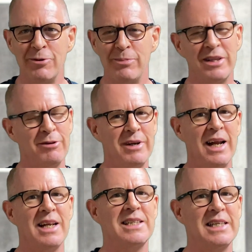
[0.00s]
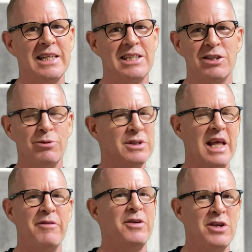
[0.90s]
but the reality is you will
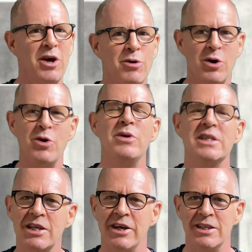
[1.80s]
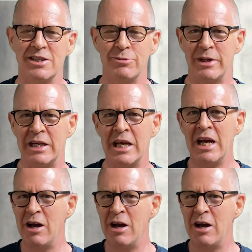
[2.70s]
never know who is going to be